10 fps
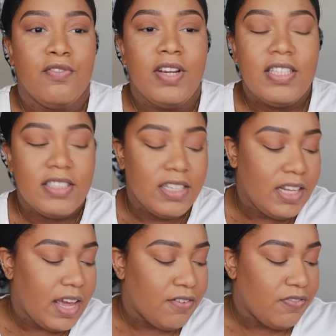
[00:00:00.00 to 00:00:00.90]

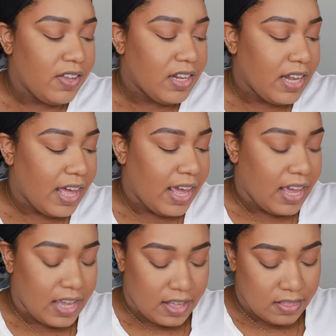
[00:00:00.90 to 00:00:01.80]
recently I feel
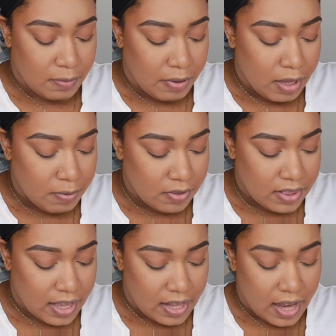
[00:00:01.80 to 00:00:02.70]
like the people
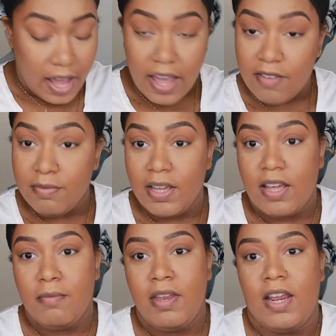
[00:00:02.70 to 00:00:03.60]
that I have been
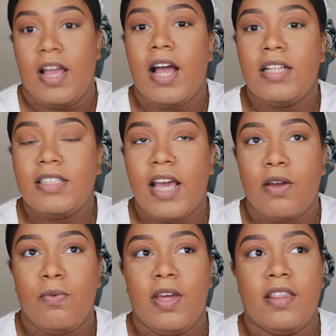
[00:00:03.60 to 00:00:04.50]
coming in
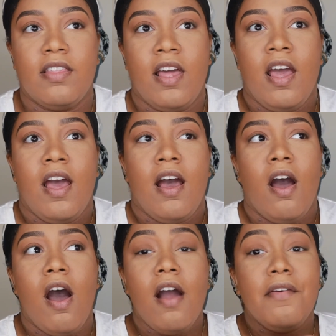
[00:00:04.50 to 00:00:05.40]
contact with
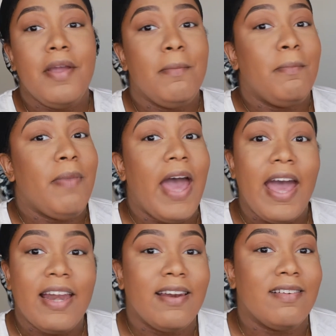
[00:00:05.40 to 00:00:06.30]
aren't
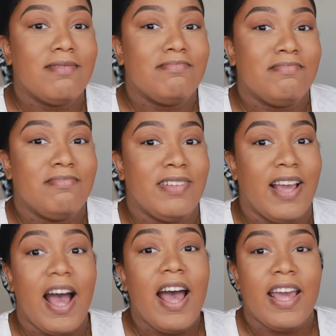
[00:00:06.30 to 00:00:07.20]
bad
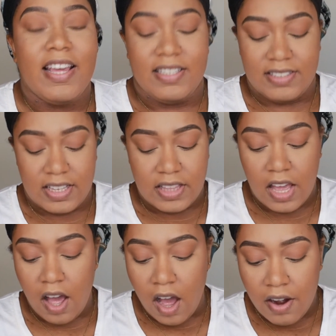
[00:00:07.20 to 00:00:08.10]
guys. Like,
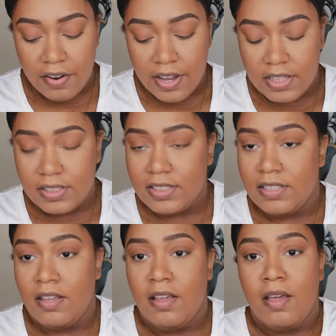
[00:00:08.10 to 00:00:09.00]
they
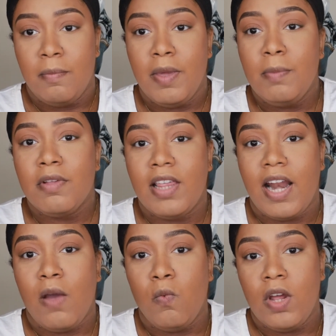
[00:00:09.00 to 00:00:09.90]
aren't people that
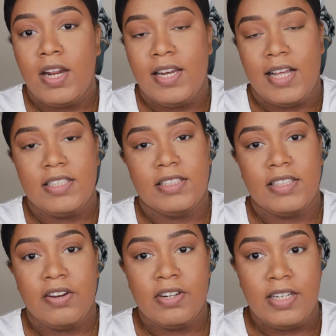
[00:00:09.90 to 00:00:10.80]
I wouldn't
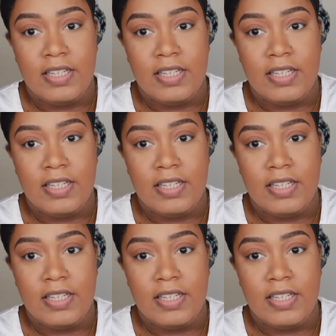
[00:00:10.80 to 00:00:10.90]
necessarily